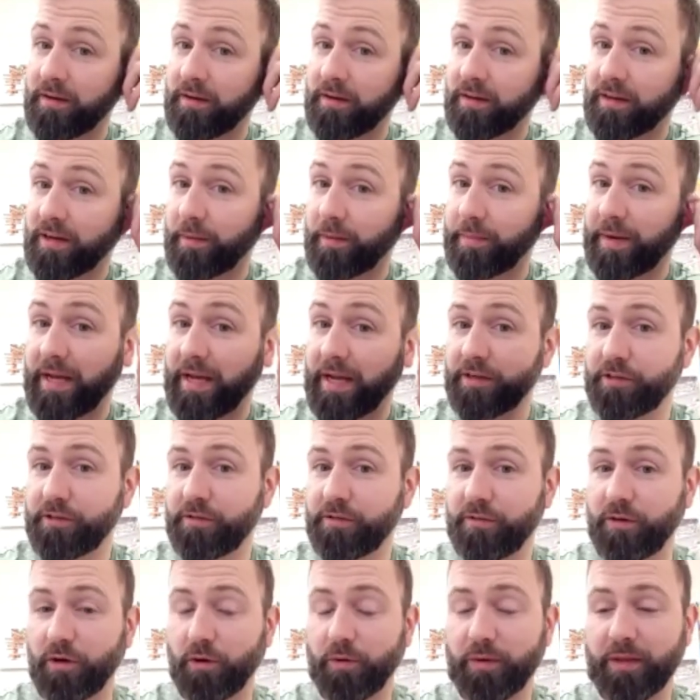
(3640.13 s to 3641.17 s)
coming at you,
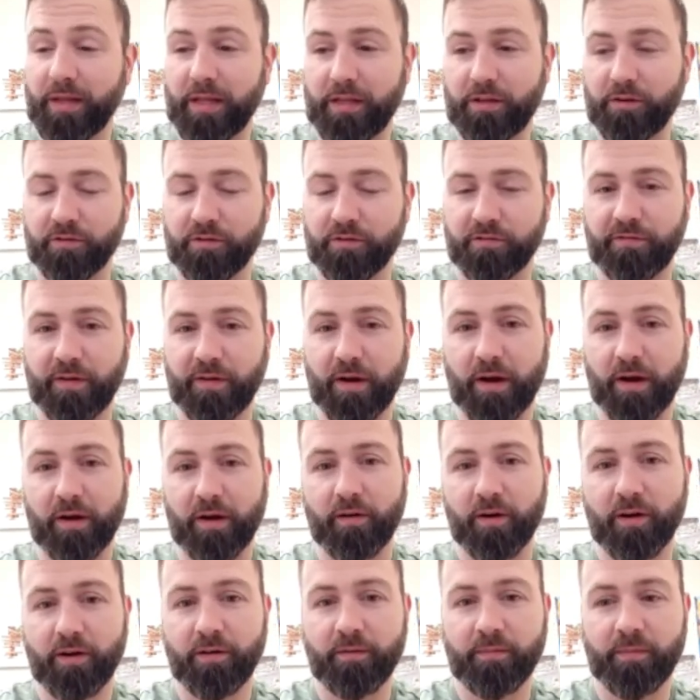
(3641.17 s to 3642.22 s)
knowing that there's a
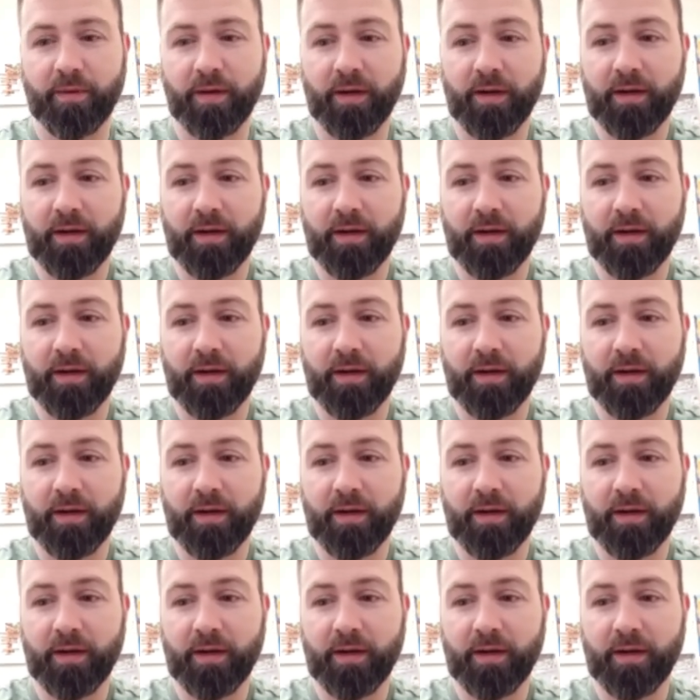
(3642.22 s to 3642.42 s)
firearm,